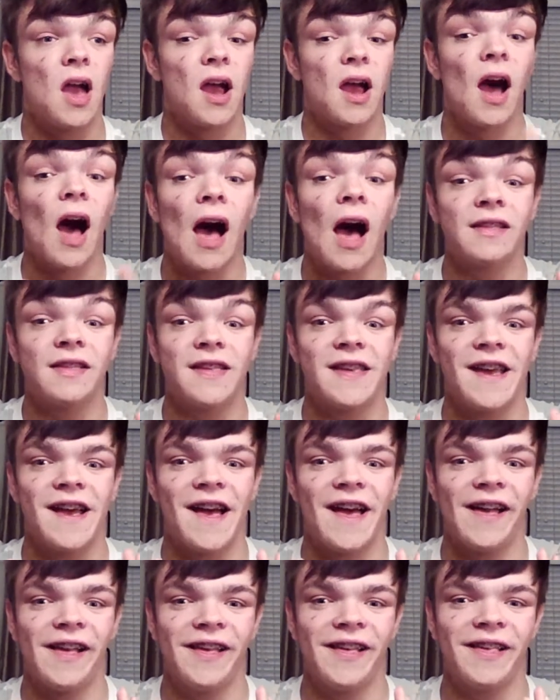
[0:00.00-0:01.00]

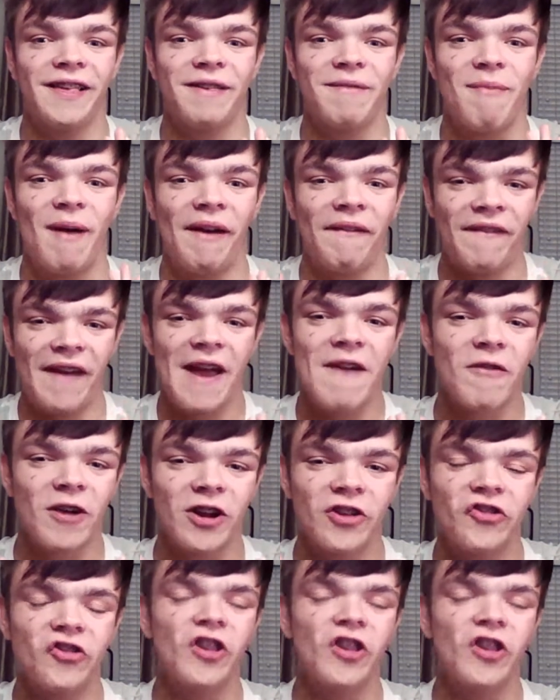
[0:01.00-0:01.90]
Katya is my favorite.